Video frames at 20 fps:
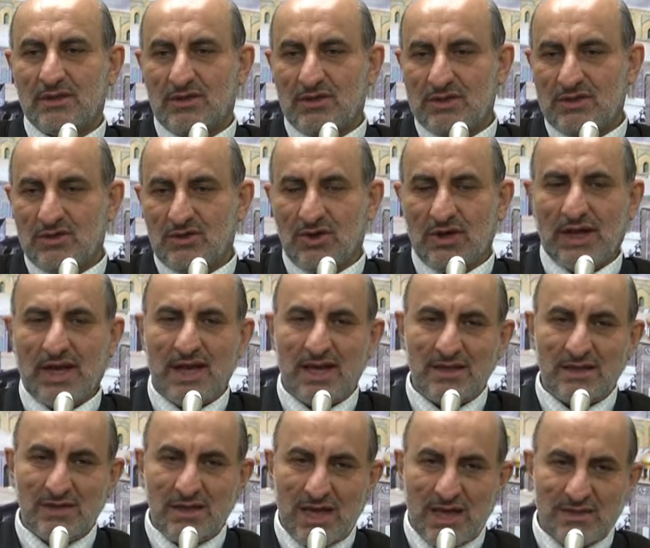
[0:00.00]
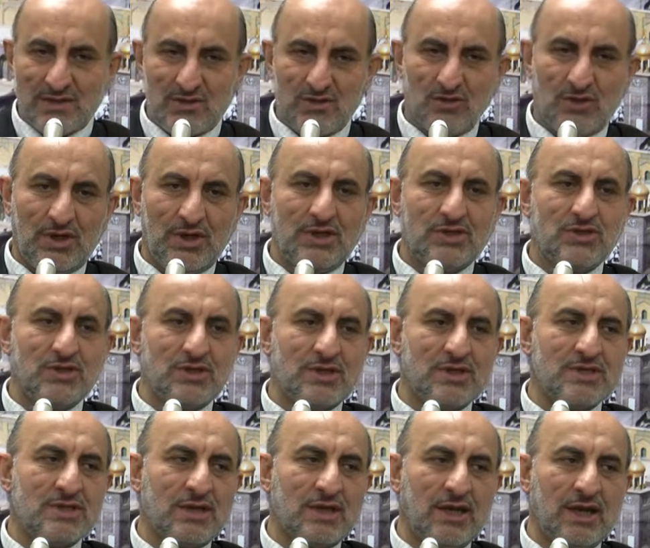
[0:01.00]
because your hand has to reach
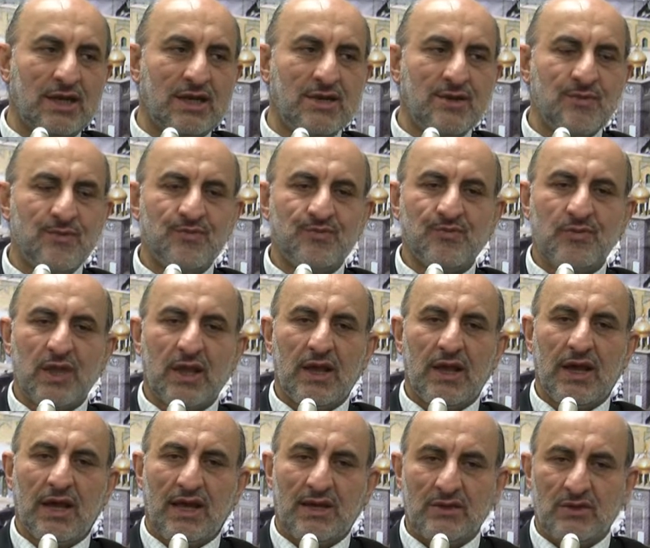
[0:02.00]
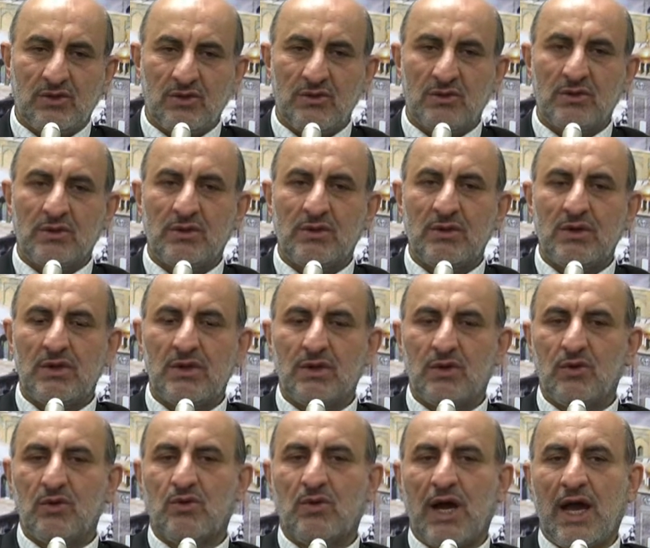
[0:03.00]
the skin and to
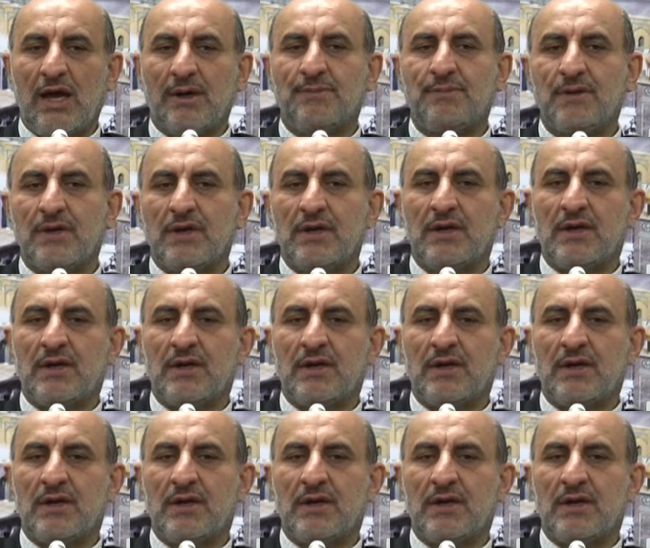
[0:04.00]
wipe